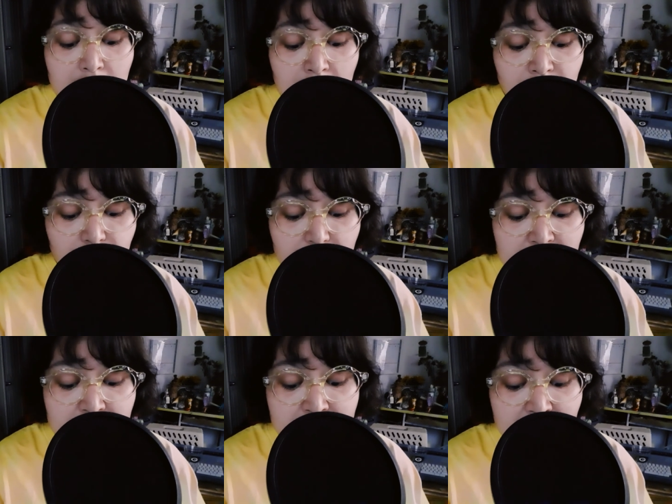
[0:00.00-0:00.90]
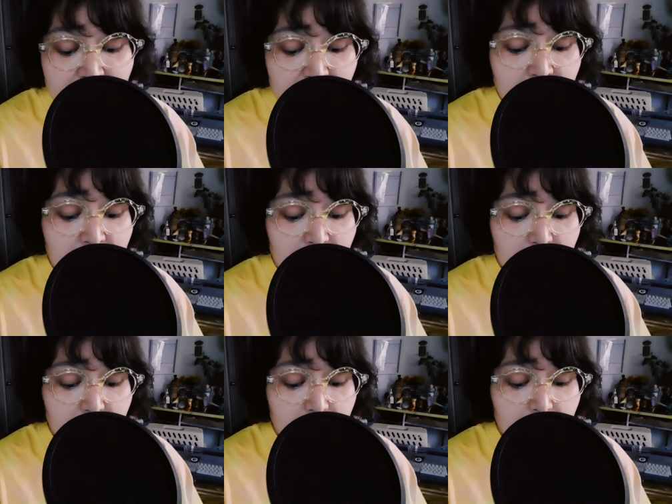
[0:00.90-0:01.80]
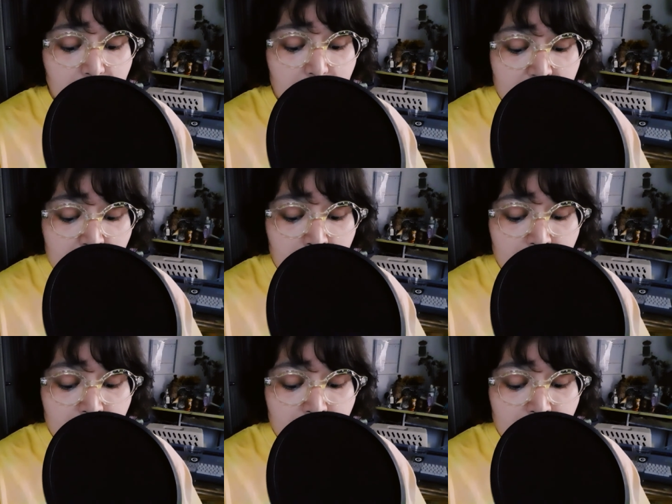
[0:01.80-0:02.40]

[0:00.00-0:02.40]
Such is the destiny, said